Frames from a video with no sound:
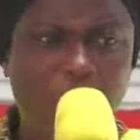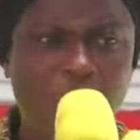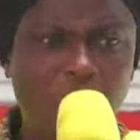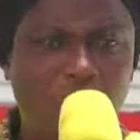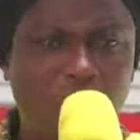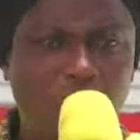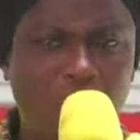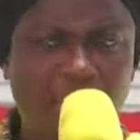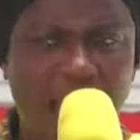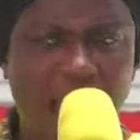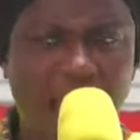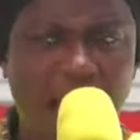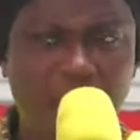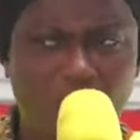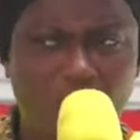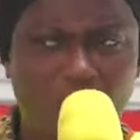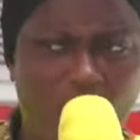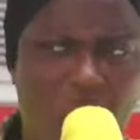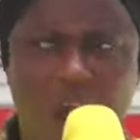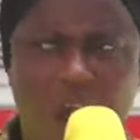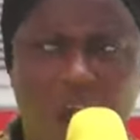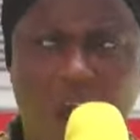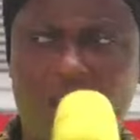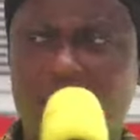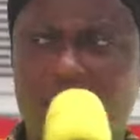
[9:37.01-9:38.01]
what I've
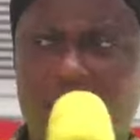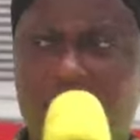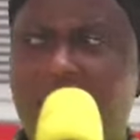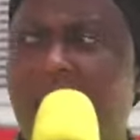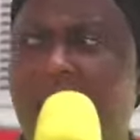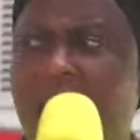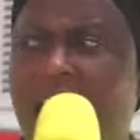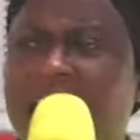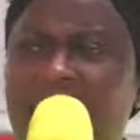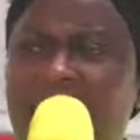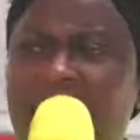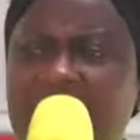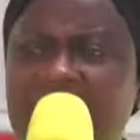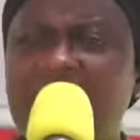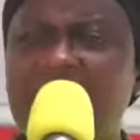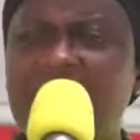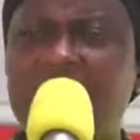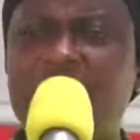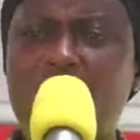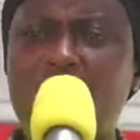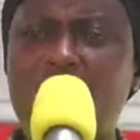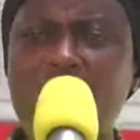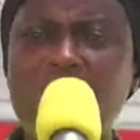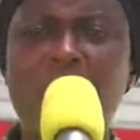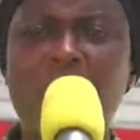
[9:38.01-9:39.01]
done. That I told
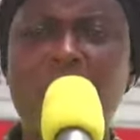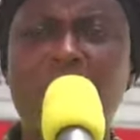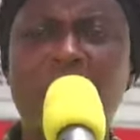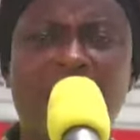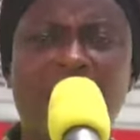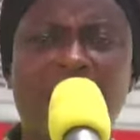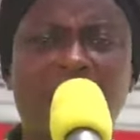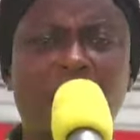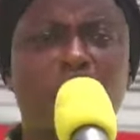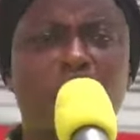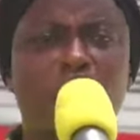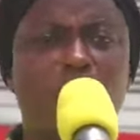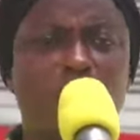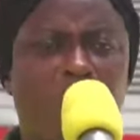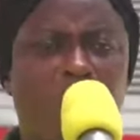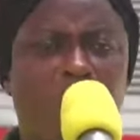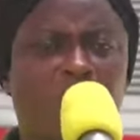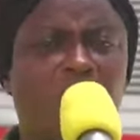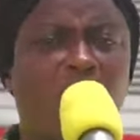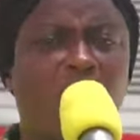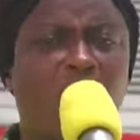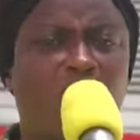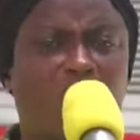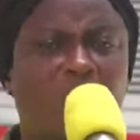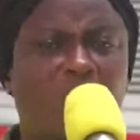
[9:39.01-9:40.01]
you that you must
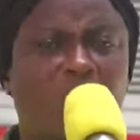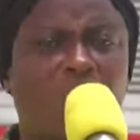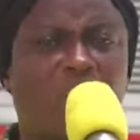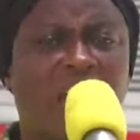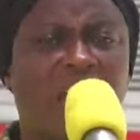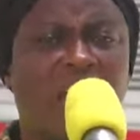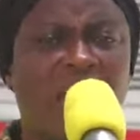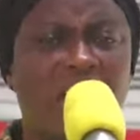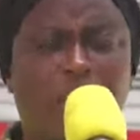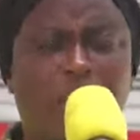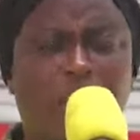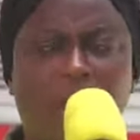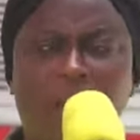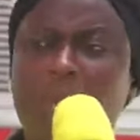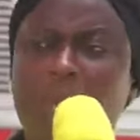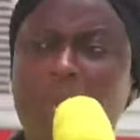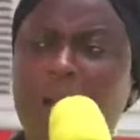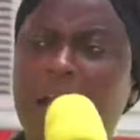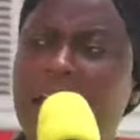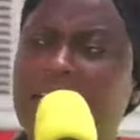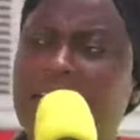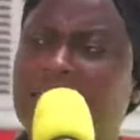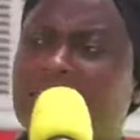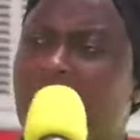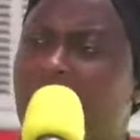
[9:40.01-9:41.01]
not go to anybody. But I
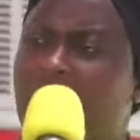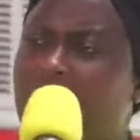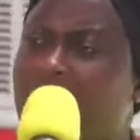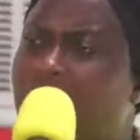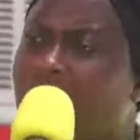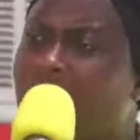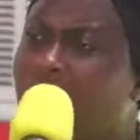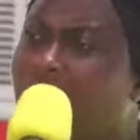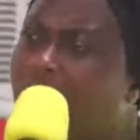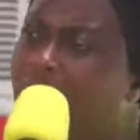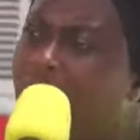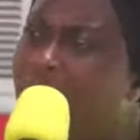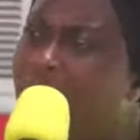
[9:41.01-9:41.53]
said, How